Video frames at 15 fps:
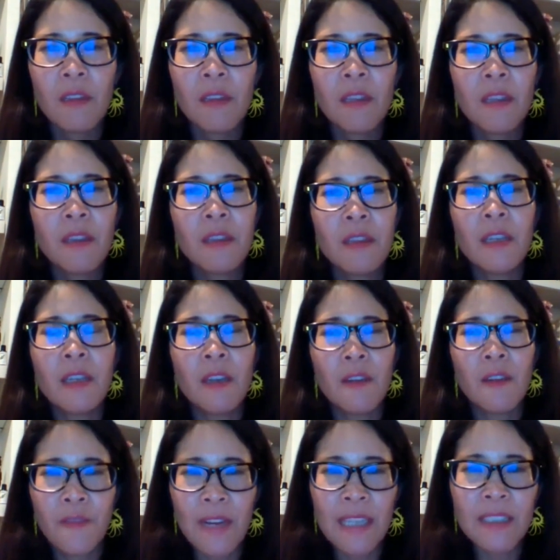the
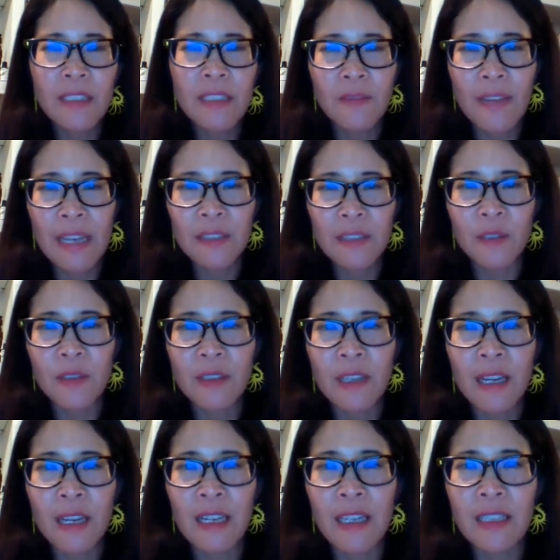effects of
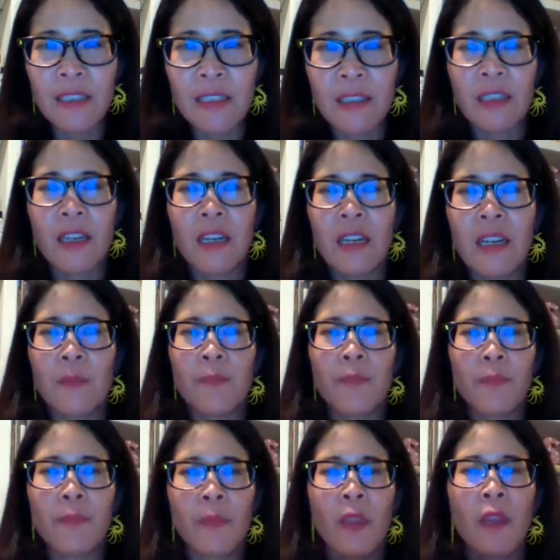exercise
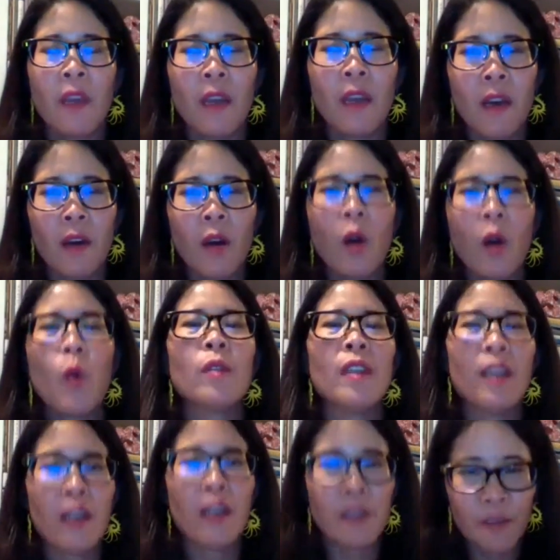only on
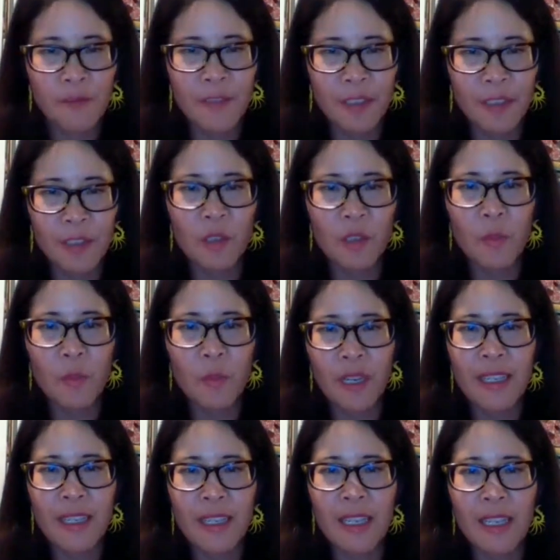your physical body,
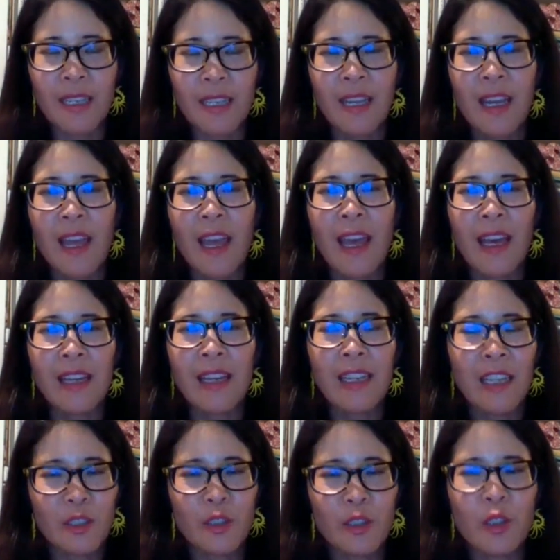and it's
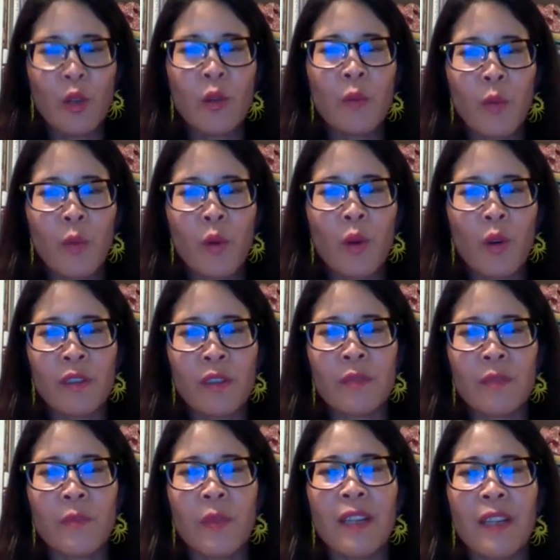so important.
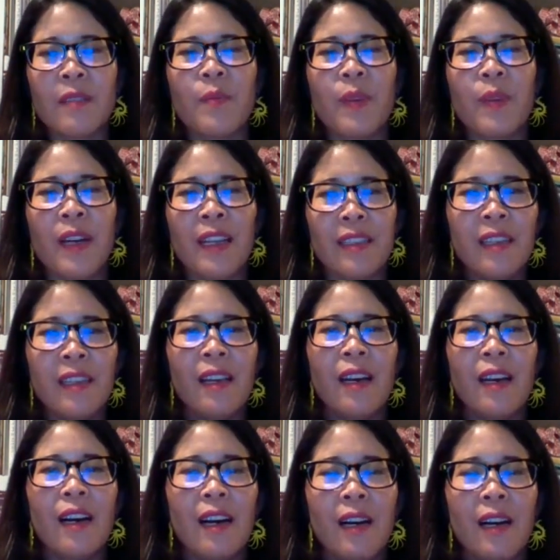But
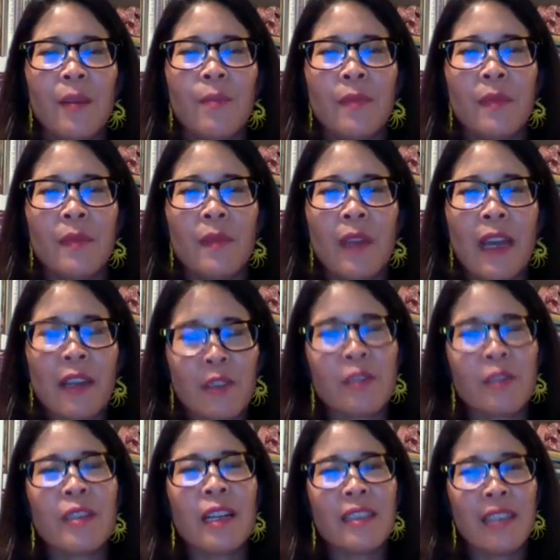exercise
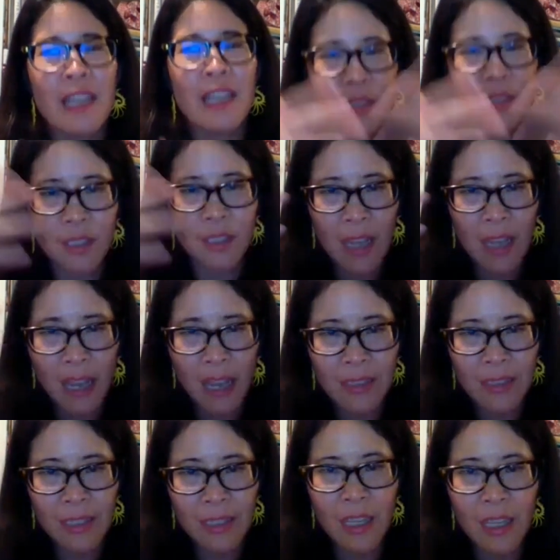has
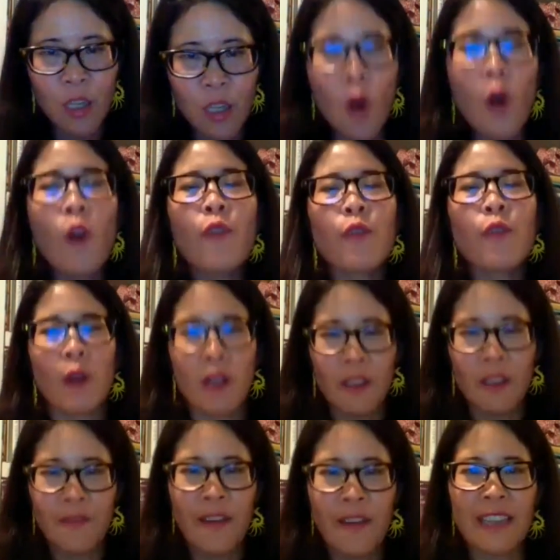an overall
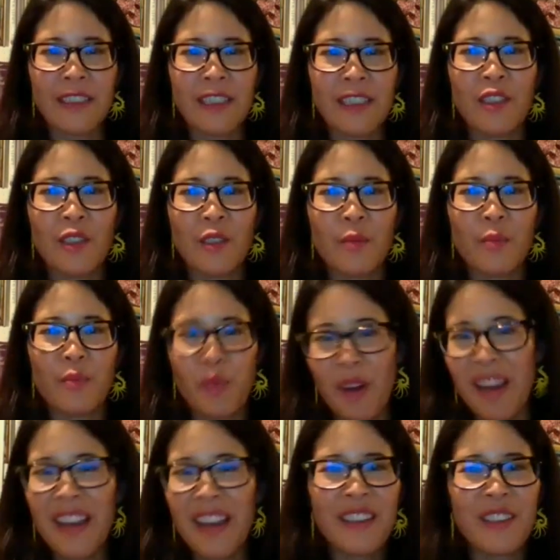effect, and your brain
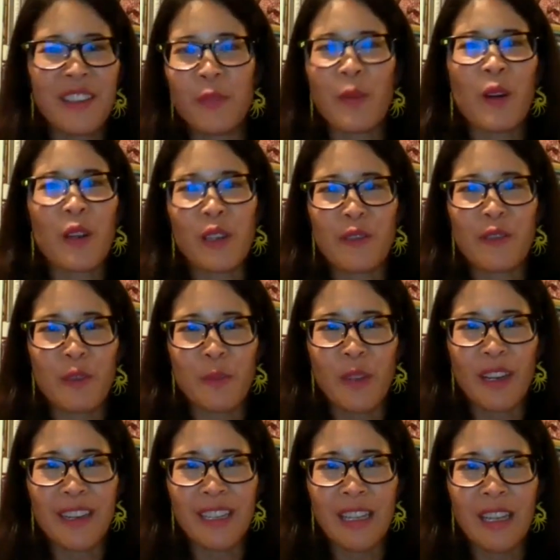is part of your body,